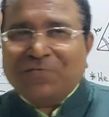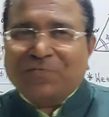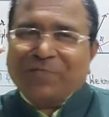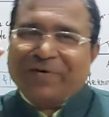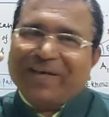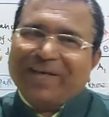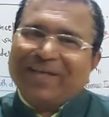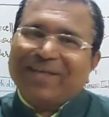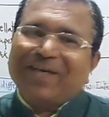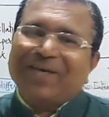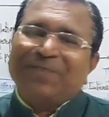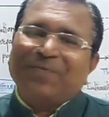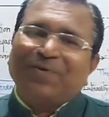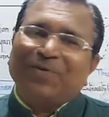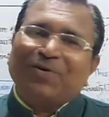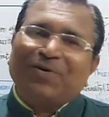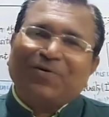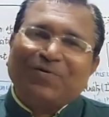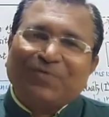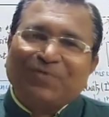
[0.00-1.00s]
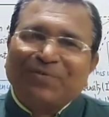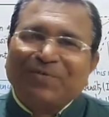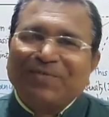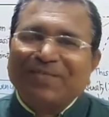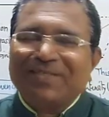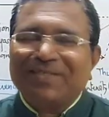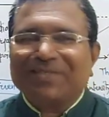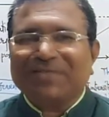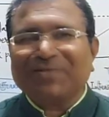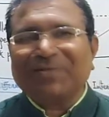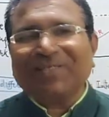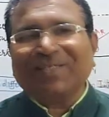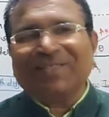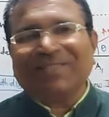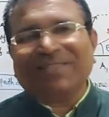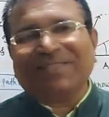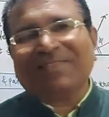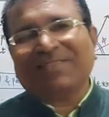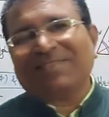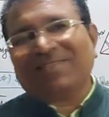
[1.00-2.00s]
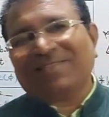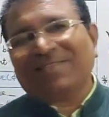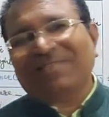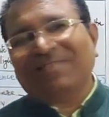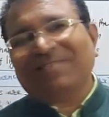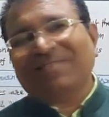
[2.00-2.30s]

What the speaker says: Welcome all of you dear students.